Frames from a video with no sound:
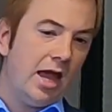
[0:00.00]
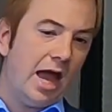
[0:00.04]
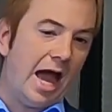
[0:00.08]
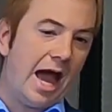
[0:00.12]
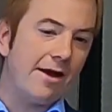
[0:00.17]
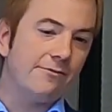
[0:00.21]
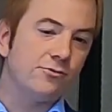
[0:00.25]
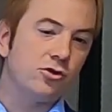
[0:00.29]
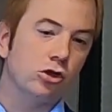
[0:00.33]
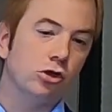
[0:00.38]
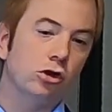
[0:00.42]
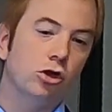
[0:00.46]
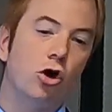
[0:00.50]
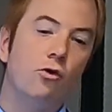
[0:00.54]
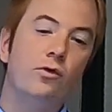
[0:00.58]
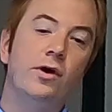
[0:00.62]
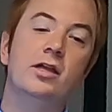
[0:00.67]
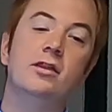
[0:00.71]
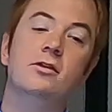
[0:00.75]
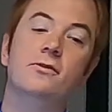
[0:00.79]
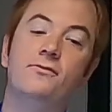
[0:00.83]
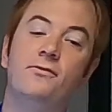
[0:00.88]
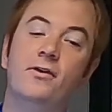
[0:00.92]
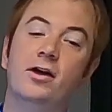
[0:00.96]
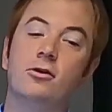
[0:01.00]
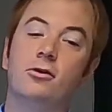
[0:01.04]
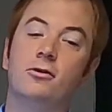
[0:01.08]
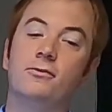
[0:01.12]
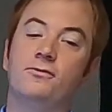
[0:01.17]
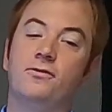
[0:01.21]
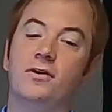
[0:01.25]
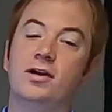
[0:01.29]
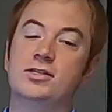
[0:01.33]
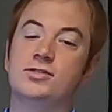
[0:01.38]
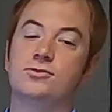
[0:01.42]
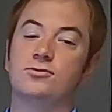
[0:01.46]
After lowering the federal
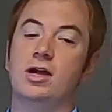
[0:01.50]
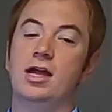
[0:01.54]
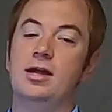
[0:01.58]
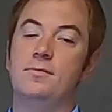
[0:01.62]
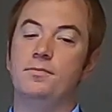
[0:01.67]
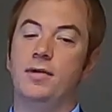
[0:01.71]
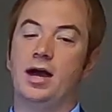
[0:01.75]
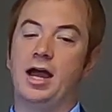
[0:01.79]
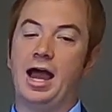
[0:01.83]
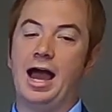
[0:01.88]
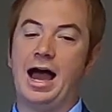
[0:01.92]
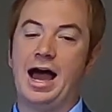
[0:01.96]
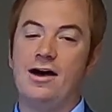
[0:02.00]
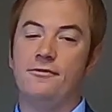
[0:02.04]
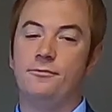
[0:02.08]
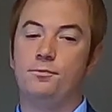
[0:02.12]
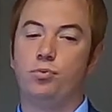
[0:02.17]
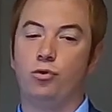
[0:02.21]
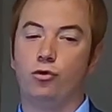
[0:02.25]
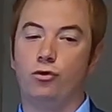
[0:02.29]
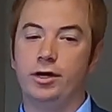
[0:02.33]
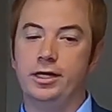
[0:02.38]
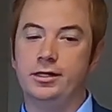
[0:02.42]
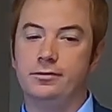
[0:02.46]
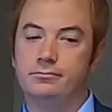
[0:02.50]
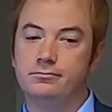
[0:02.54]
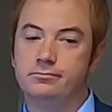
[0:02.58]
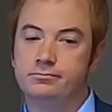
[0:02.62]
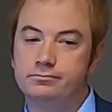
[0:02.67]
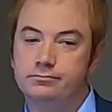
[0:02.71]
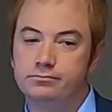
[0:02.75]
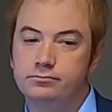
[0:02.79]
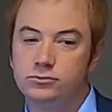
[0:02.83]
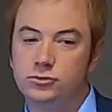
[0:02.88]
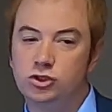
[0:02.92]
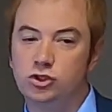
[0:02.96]
funds rate by ½ point
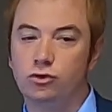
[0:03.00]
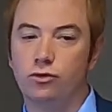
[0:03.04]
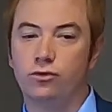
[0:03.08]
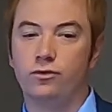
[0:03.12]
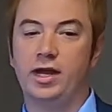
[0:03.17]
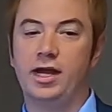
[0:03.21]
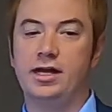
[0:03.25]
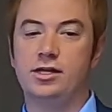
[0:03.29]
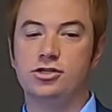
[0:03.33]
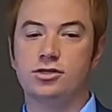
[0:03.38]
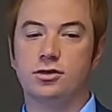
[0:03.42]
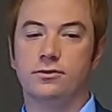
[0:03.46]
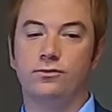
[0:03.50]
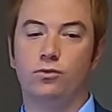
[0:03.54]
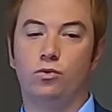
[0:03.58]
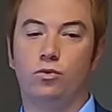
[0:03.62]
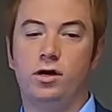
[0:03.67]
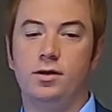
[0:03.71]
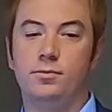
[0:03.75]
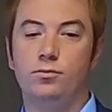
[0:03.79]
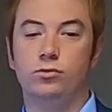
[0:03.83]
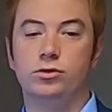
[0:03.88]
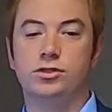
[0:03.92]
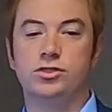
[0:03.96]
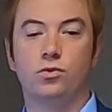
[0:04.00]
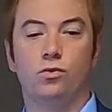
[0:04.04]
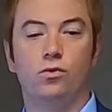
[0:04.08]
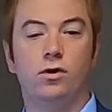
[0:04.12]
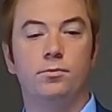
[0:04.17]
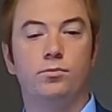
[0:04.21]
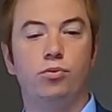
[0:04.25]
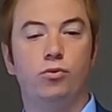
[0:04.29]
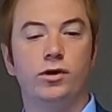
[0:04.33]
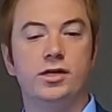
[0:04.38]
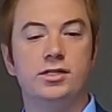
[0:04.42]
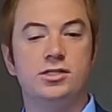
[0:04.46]
to a range of 1 to
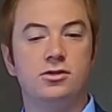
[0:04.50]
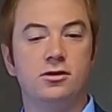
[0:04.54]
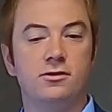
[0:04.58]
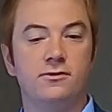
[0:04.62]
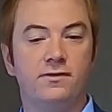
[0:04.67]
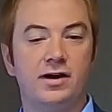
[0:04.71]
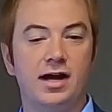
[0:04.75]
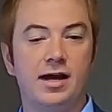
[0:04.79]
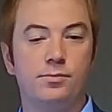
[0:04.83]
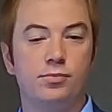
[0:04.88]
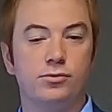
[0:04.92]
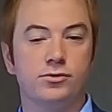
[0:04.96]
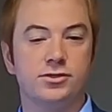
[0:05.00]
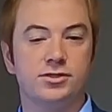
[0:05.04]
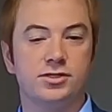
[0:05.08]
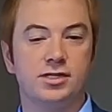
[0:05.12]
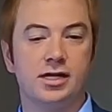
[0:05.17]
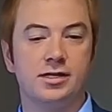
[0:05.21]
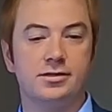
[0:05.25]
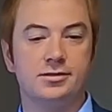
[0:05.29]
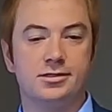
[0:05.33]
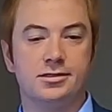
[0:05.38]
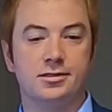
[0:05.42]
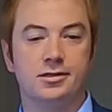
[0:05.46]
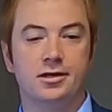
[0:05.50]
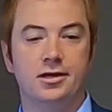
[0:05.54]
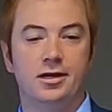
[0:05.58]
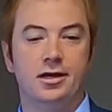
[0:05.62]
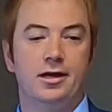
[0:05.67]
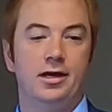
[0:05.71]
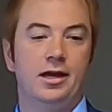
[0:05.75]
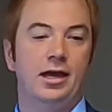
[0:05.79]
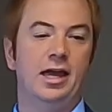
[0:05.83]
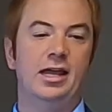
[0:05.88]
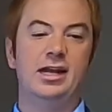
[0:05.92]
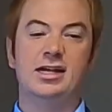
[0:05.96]
1.25%,
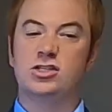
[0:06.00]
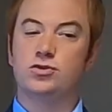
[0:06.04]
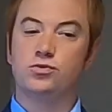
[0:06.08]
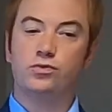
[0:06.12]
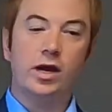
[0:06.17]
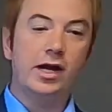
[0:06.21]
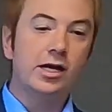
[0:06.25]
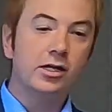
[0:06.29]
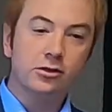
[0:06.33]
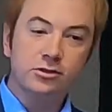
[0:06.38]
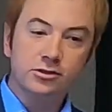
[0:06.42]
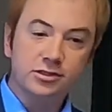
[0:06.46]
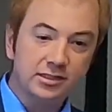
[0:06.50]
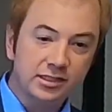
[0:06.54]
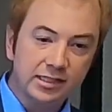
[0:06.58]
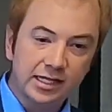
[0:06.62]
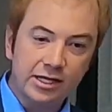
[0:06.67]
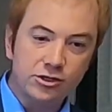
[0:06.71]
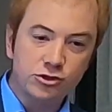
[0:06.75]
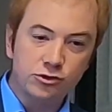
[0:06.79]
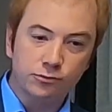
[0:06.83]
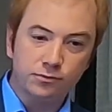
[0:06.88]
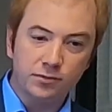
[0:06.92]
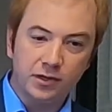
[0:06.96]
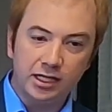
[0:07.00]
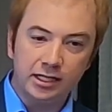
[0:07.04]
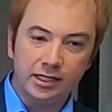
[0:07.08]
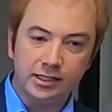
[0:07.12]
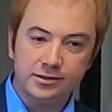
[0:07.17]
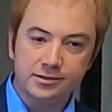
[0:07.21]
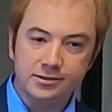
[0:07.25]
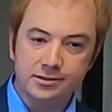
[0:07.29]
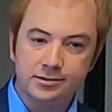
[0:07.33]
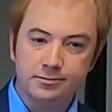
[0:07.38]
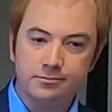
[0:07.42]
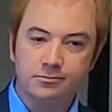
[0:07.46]
in its regular scheduled
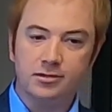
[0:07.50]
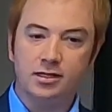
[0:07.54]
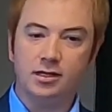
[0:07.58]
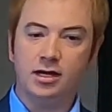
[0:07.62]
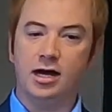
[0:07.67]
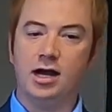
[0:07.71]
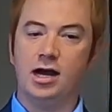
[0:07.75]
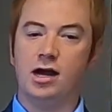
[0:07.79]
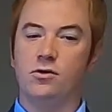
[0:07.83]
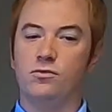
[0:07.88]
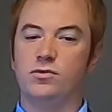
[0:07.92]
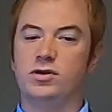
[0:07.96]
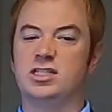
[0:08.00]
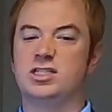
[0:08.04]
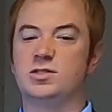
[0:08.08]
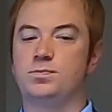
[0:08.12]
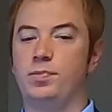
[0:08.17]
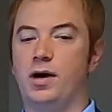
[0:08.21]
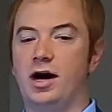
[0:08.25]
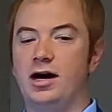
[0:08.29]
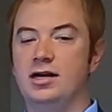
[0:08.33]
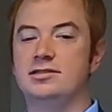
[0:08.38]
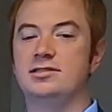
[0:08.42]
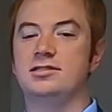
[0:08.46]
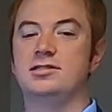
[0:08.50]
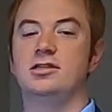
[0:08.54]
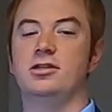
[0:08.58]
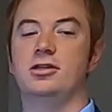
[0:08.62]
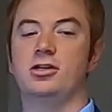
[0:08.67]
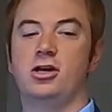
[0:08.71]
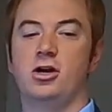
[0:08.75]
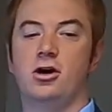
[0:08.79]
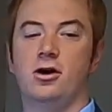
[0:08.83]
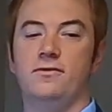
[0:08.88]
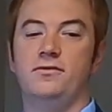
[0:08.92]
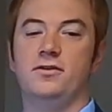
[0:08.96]
meetings, response to
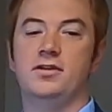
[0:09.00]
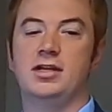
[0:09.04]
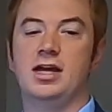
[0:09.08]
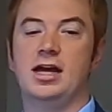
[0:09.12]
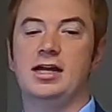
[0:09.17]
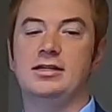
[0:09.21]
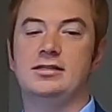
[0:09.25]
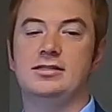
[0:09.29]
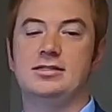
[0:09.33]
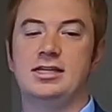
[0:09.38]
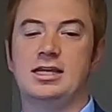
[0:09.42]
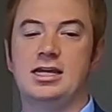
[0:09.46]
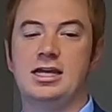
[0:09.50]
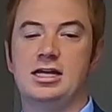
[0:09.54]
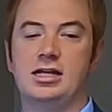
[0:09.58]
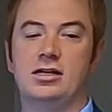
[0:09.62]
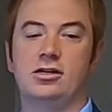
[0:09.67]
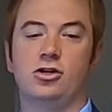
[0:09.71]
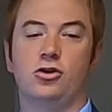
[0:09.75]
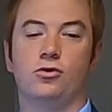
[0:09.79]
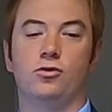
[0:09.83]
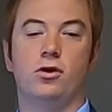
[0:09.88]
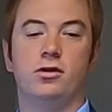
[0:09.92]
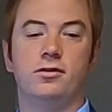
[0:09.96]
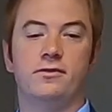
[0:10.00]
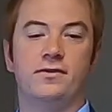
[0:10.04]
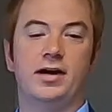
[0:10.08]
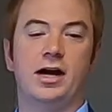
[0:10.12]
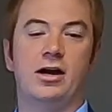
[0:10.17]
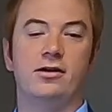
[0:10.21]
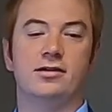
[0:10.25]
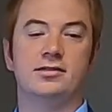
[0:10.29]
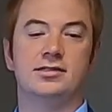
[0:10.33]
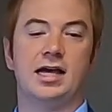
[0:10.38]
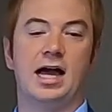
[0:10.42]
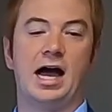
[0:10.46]
the COVID-19
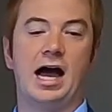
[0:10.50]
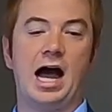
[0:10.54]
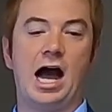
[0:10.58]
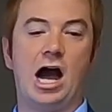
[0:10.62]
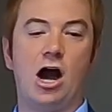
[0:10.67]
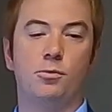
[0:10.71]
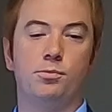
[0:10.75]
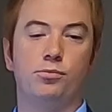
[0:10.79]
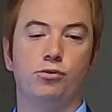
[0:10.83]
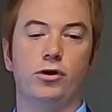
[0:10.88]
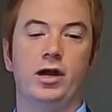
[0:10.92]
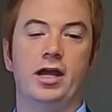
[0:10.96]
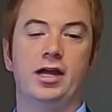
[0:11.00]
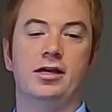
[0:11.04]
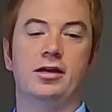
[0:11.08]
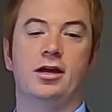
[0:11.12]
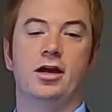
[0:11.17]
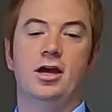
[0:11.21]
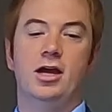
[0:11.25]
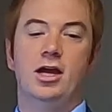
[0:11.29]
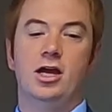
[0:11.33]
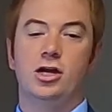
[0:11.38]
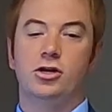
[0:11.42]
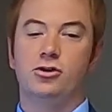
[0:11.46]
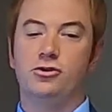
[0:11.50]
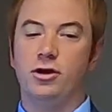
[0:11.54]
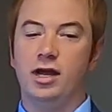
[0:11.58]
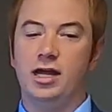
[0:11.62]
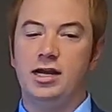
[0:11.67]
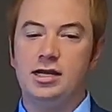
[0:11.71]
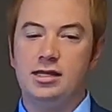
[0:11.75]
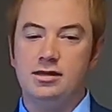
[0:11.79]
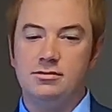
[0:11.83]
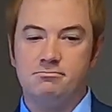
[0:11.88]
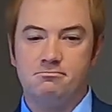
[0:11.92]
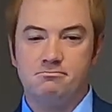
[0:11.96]
coronavirus outbreak
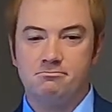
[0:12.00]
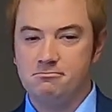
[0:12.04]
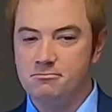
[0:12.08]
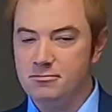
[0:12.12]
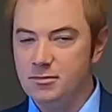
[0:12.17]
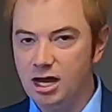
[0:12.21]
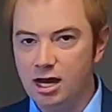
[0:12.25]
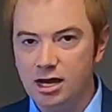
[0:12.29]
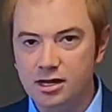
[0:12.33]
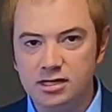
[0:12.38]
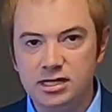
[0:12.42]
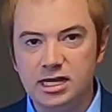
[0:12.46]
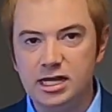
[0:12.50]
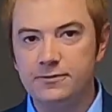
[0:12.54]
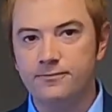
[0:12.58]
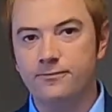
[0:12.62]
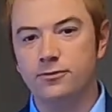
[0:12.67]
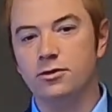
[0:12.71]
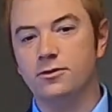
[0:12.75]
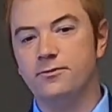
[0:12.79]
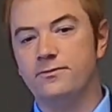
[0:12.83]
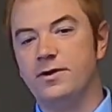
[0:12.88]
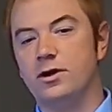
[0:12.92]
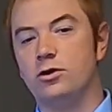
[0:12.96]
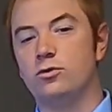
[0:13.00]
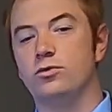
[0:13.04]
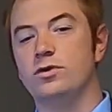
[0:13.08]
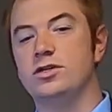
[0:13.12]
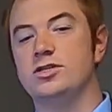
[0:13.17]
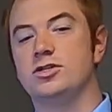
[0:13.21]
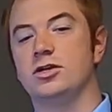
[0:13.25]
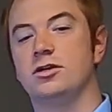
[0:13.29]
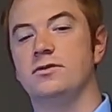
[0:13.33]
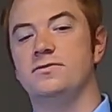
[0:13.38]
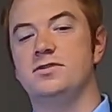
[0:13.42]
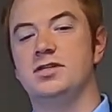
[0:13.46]
created a need for the Federal
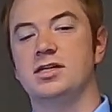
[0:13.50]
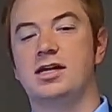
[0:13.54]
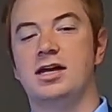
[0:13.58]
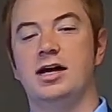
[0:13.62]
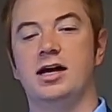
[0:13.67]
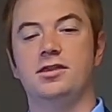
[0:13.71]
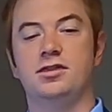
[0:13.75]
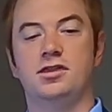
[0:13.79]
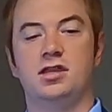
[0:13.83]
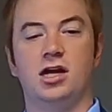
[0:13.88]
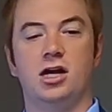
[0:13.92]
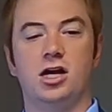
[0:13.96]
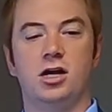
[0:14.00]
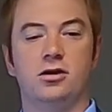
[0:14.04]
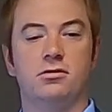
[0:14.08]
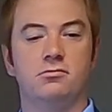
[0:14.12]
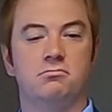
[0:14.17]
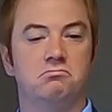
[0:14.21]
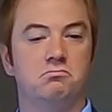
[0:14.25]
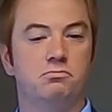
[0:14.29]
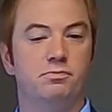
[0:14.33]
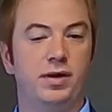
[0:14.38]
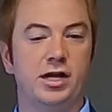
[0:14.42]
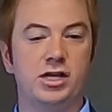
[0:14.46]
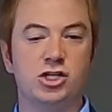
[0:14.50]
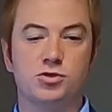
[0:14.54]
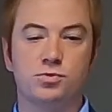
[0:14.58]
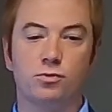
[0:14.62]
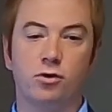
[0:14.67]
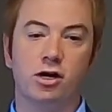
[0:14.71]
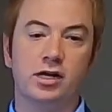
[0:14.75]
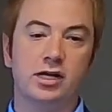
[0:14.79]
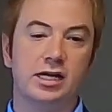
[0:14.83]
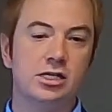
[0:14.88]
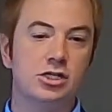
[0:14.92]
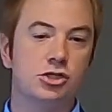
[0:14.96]
Reserve to cut their
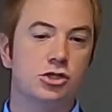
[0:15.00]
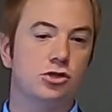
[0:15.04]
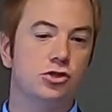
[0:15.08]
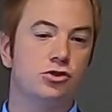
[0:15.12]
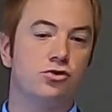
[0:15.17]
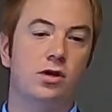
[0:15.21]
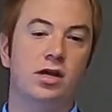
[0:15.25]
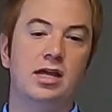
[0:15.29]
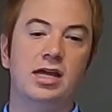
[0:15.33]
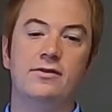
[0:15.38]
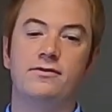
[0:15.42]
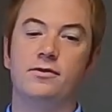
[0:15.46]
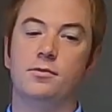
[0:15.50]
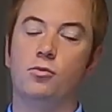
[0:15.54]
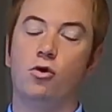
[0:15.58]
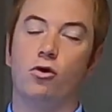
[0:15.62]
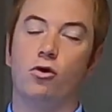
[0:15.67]
benchmark interest rate even